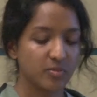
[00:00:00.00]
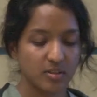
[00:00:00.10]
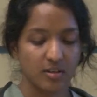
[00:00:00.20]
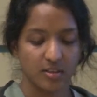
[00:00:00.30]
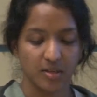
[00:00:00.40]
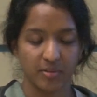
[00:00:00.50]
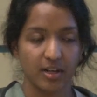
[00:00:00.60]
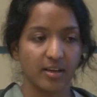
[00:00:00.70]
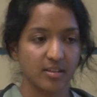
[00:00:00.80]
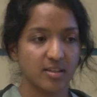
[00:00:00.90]
something
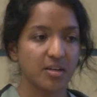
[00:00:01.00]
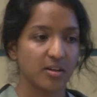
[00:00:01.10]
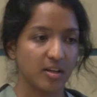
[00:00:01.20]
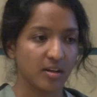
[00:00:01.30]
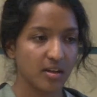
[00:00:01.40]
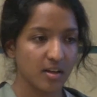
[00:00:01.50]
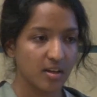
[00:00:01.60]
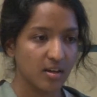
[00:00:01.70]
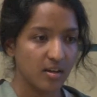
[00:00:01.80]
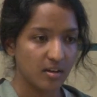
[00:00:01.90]
like a scheduling
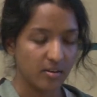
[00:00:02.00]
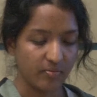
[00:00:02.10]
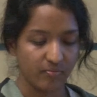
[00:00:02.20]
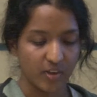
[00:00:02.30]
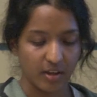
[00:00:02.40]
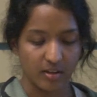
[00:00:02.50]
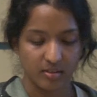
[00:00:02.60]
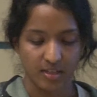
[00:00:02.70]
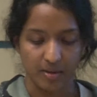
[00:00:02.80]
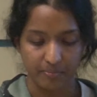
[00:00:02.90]
um,
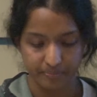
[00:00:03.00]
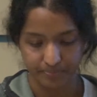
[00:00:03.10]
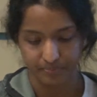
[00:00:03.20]
scheme.